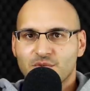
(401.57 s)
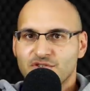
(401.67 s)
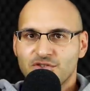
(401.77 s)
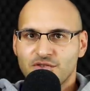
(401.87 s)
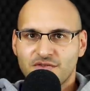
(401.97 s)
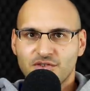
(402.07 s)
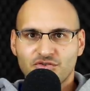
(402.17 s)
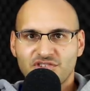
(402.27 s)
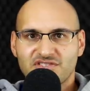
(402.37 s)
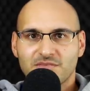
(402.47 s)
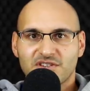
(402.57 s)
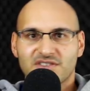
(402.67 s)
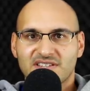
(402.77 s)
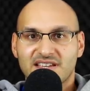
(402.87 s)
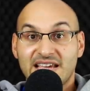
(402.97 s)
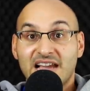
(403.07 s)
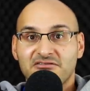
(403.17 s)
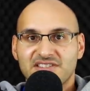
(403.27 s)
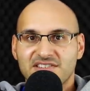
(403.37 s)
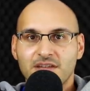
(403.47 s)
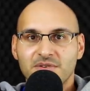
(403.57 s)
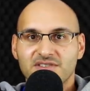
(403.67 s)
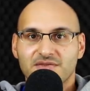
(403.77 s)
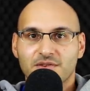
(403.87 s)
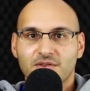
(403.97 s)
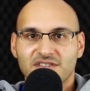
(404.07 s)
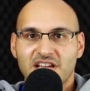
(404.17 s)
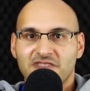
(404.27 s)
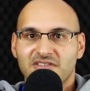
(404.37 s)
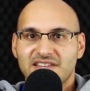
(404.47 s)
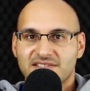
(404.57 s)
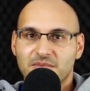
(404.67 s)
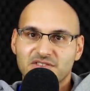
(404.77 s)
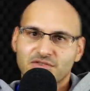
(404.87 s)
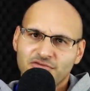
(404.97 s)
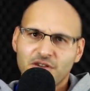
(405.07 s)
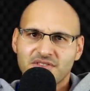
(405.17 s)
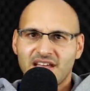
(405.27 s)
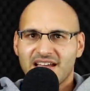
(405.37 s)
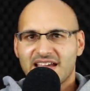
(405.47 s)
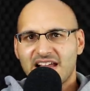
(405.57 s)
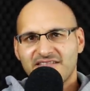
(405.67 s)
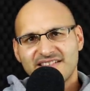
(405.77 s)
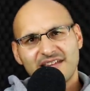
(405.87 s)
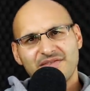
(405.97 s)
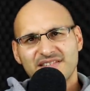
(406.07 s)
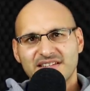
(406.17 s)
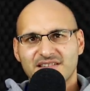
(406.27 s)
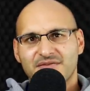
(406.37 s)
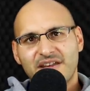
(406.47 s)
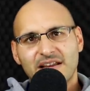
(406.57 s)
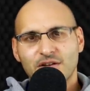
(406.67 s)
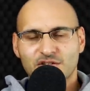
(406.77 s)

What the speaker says: So what do you do for nutrition? Because a calorie surplus, of course, relates to muscle growth, a calorie deficit to fat